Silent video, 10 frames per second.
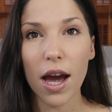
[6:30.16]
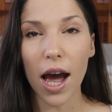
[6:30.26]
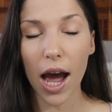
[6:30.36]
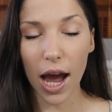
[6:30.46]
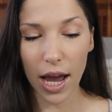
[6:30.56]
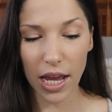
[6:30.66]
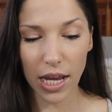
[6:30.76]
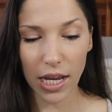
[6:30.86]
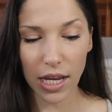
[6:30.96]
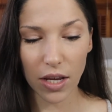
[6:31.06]

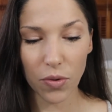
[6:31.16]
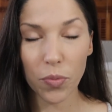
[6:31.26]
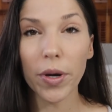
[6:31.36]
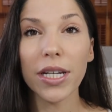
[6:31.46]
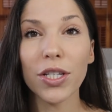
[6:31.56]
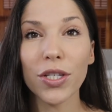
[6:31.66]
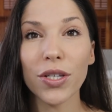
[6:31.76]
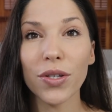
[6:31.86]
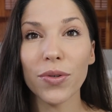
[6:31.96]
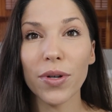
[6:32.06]
I went
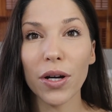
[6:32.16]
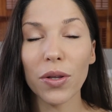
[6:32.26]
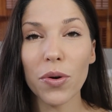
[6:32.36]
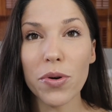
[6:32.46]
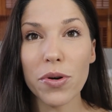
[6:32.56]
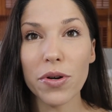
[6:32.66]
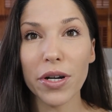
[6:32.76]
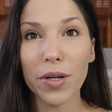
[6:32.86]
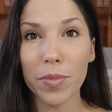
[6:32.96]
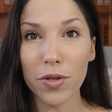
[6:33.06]
to a local
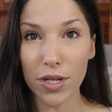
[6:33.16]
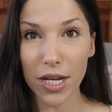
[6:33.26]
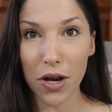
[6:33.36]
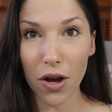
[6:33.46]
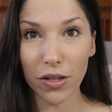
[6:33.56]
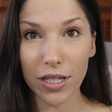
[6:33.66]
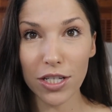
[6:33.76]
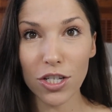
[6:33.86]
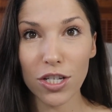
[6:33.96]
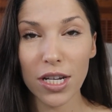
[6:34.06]
community
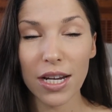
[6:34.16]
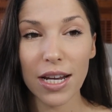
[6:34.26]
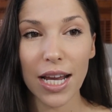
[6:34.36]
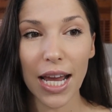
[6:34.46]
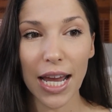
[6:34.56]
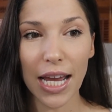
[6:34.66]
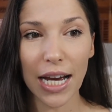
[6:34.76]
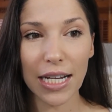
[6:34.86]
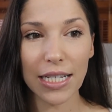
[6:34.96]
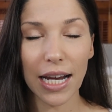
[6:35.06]
college,
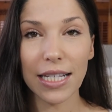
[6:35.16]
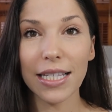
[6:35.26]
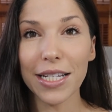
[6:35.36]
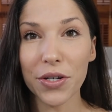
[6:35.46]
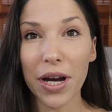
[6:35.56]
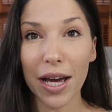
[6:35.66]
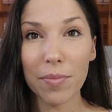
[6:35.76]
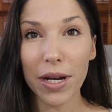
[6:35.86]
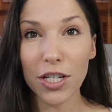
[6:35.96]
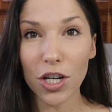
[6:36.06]
and I still had
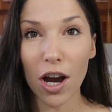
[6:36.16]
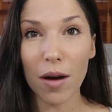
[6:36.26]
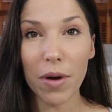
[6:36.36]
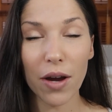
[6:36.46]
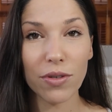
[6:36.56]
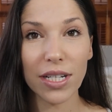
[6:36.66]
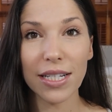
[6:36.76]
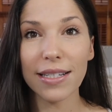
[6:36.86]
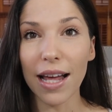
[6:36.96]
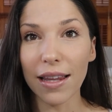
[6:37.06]
my job. I was
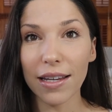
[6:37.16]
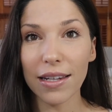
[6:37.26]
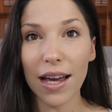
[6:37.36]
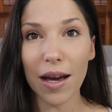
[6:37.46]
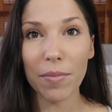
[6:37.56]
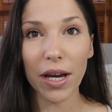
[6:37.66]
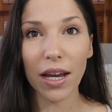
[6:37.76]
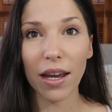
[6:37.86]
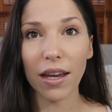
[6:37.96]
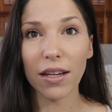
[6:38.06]
excelling at
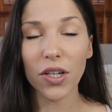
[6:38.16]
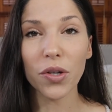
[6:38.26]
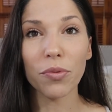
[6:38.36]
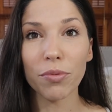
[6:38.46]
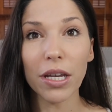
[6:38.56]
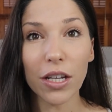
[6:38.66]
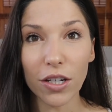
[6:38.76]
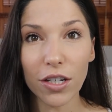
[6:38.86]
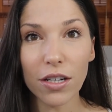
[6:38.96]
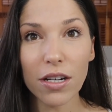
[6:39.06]
my
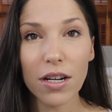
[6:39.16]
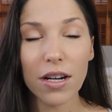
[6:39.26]
career,